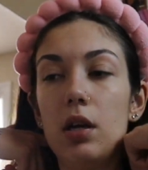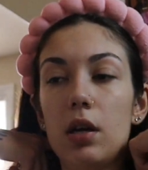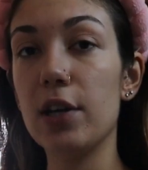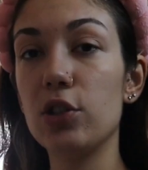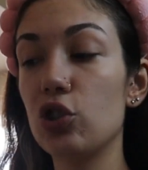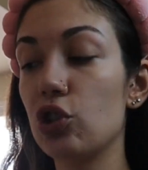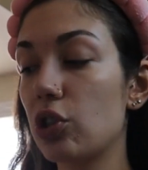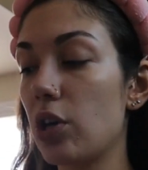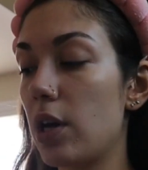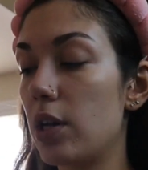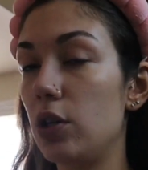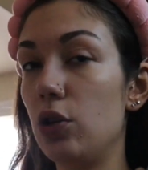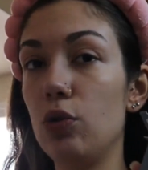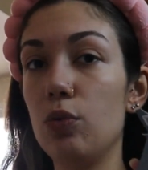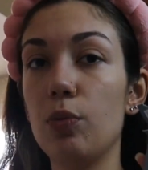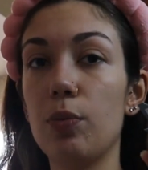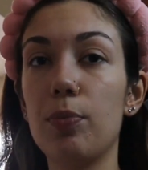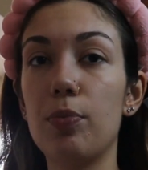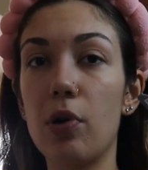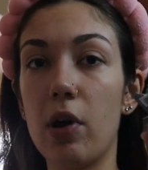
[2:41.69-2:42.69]
I just got
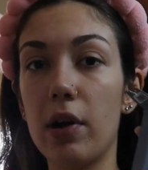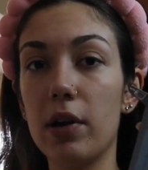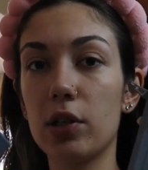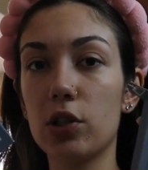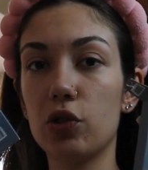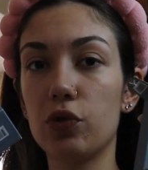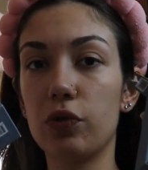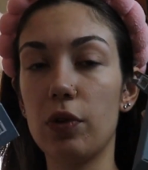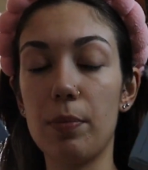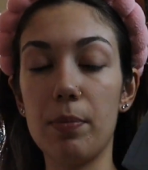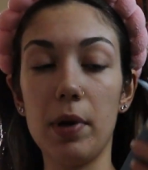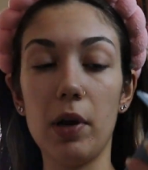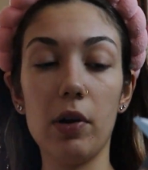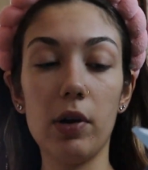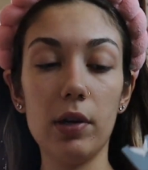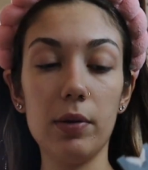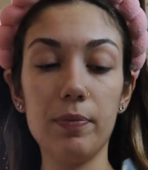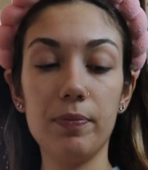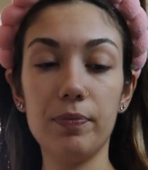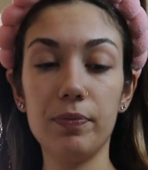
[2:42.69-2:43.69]
new products from
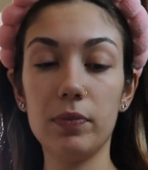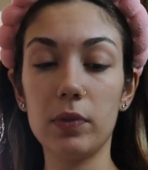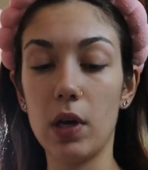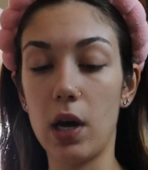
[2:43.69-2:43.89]
Merit.